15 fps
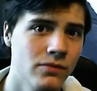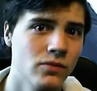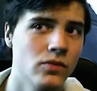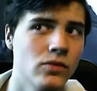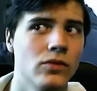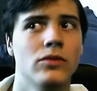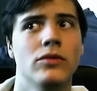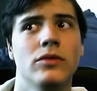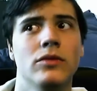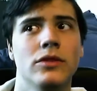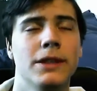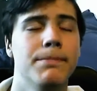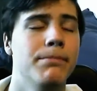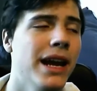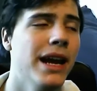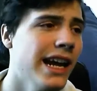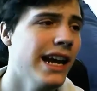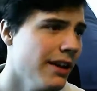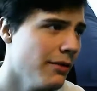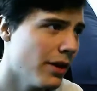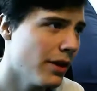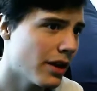I'm
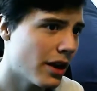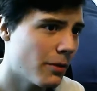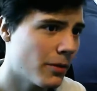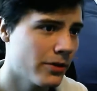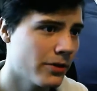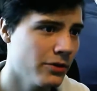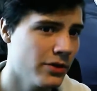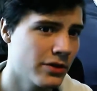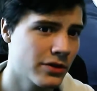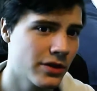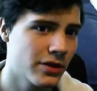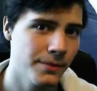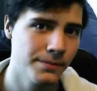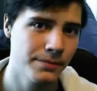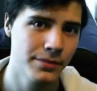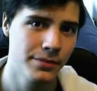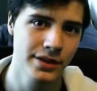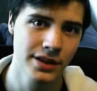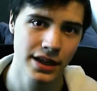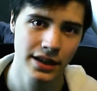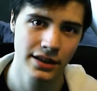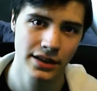debating whether I want to do it or
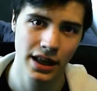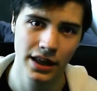not.